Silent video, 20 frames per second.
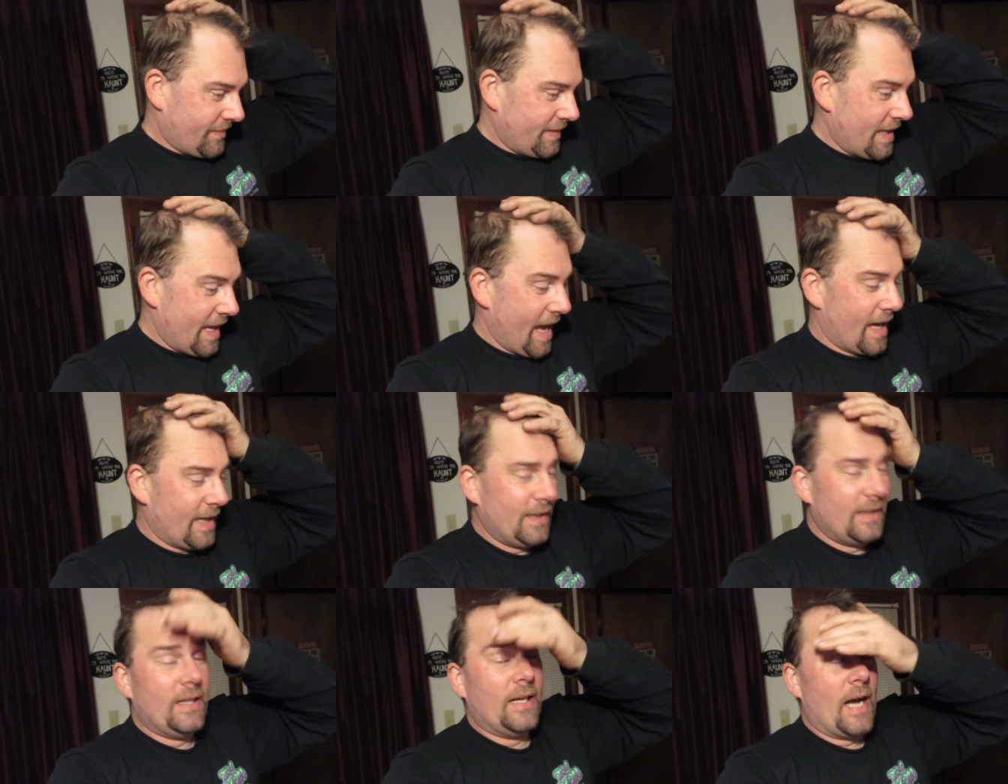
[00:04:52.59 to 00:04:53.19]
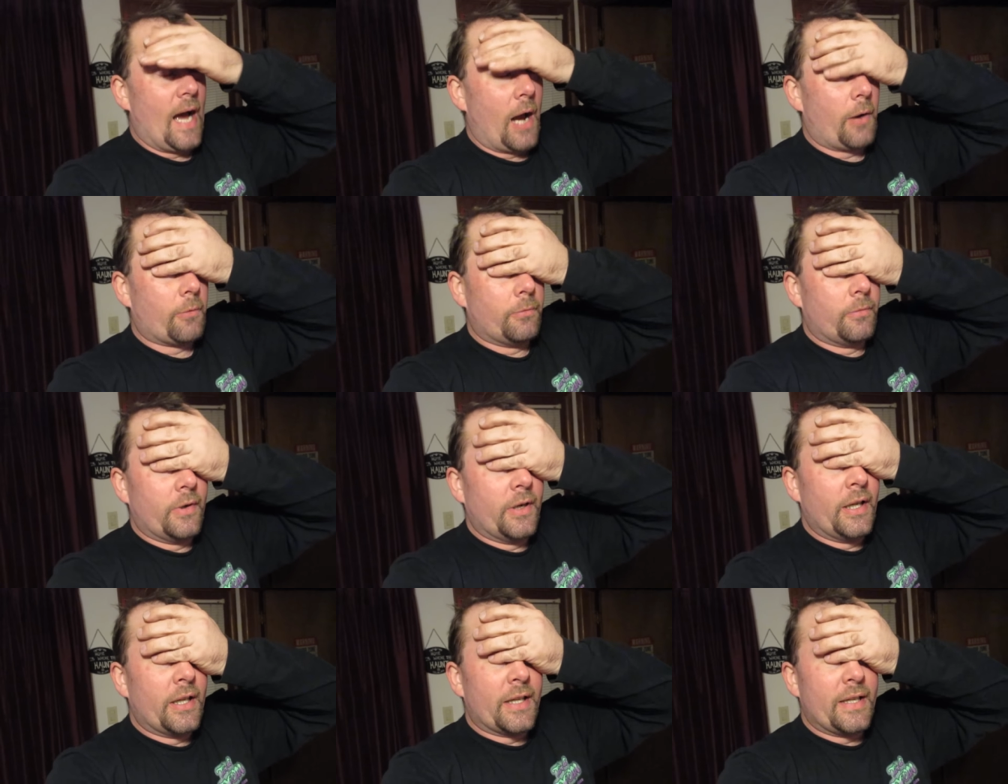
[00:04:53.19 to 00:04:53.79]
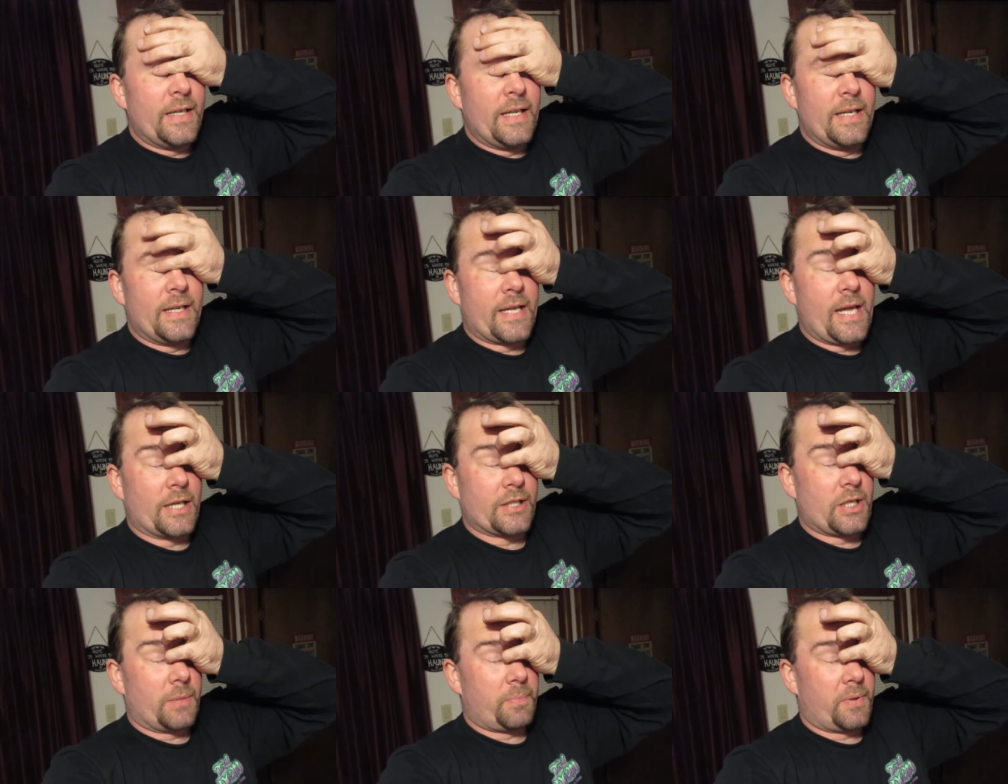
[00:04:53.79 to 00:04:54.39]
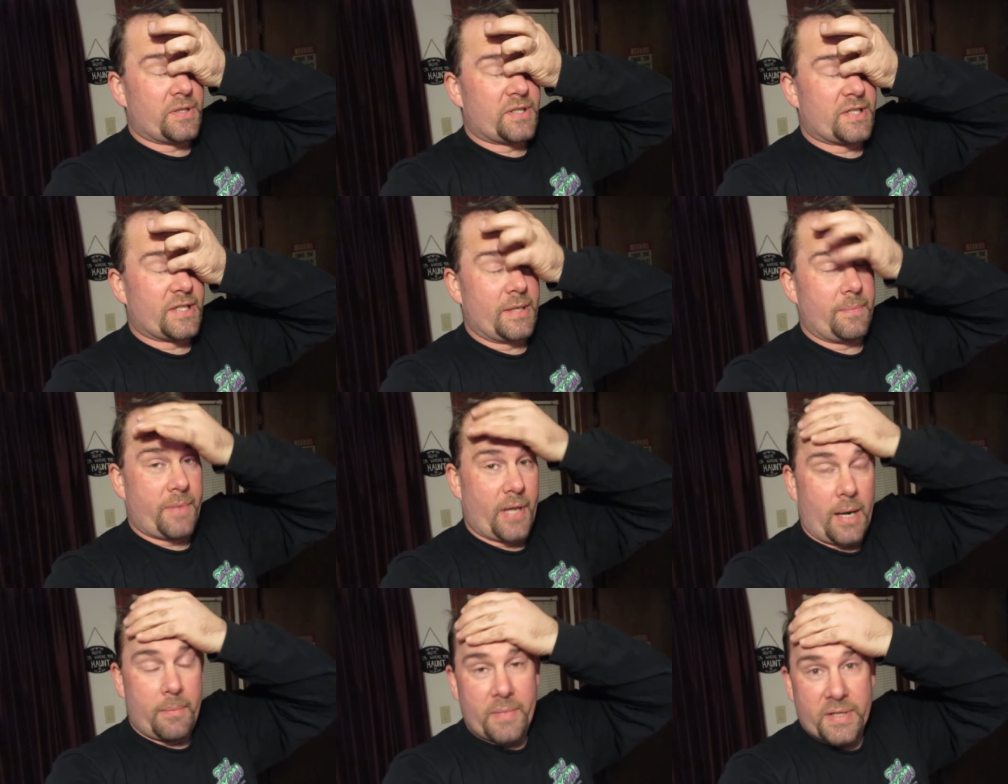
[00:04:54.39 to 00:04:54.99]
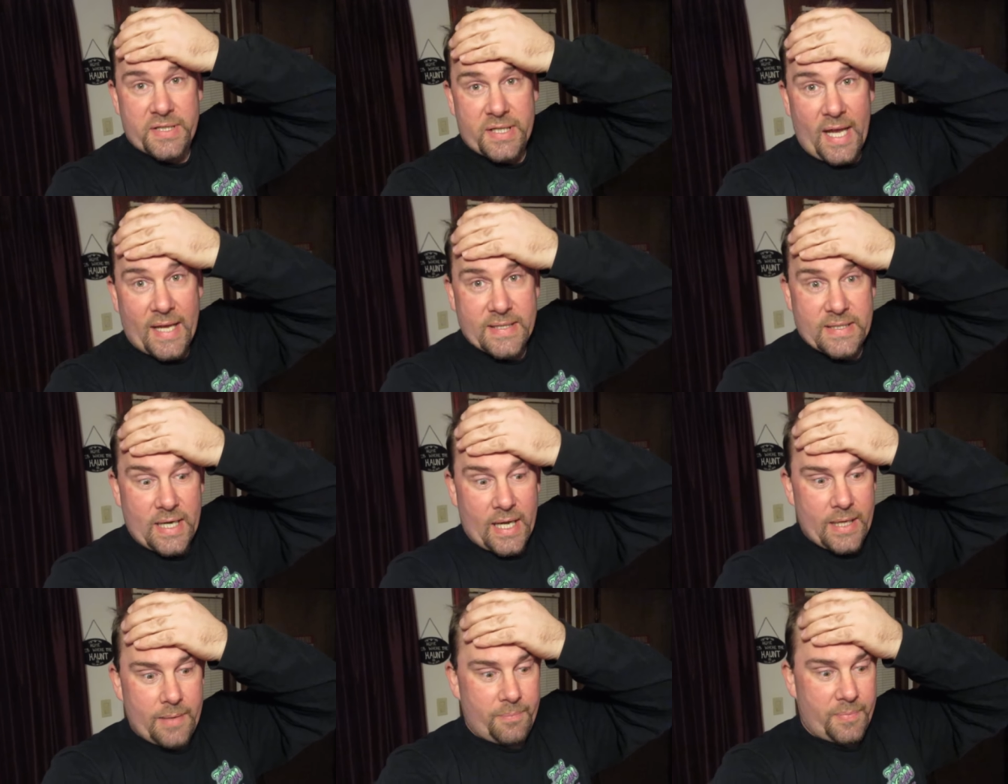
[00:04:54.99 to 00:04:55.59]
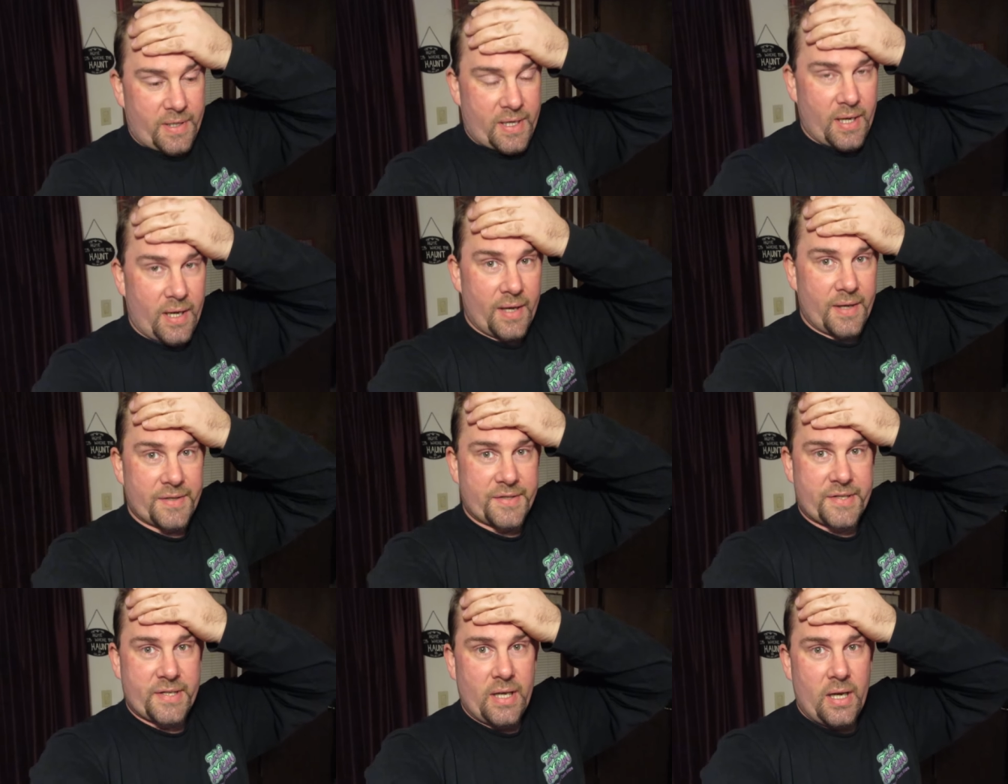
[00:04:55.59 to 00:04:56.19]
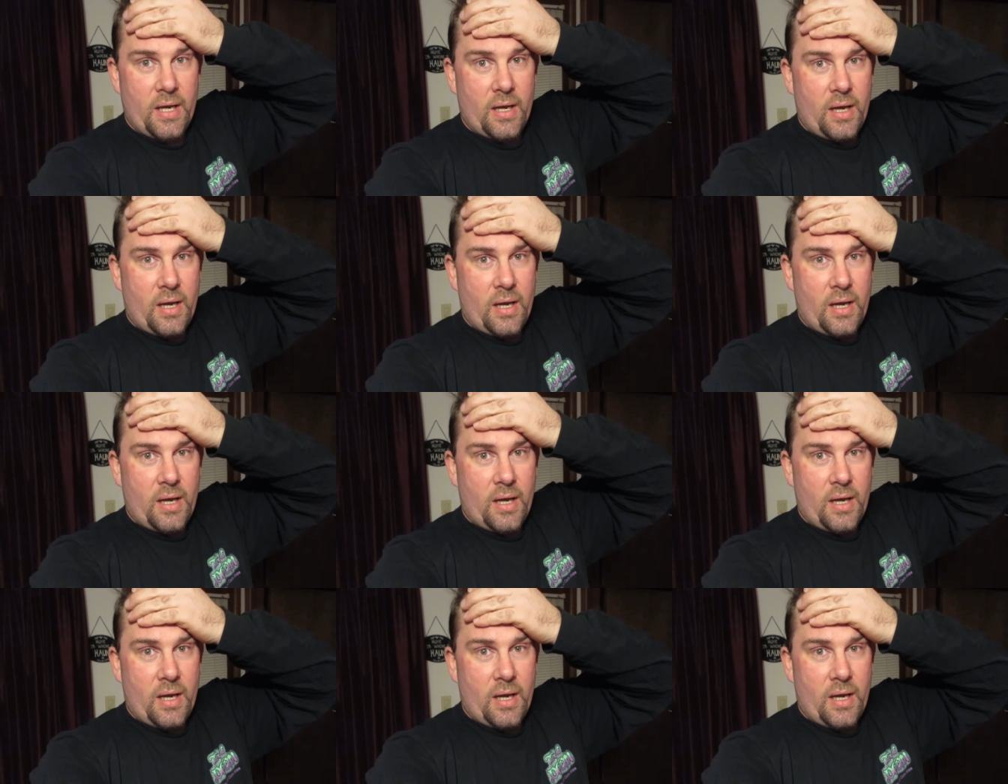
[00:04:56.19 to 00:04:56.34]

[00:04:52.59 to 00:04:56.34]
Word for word: Yeah, I really need to catch up on sleep that I missed last night because